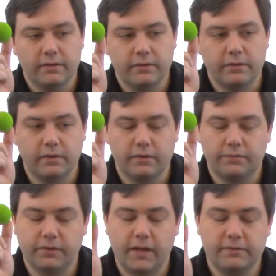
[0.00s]
the
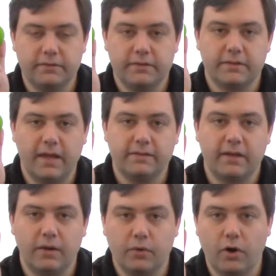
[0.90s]
velocity that that
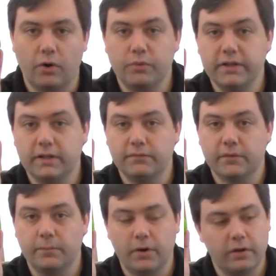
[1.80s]
tower already gives
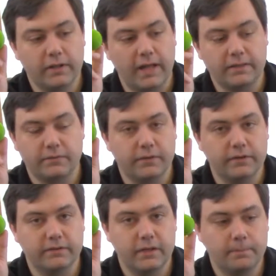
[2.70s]
the ball at the
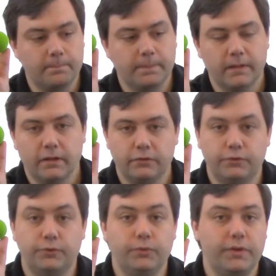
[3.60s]
very tip,
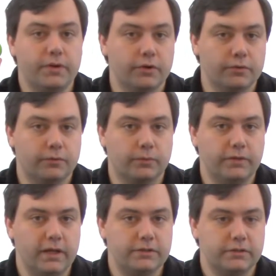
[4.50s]
due to the Earth's
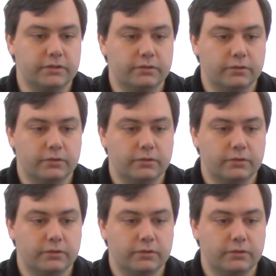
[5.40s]
rotation,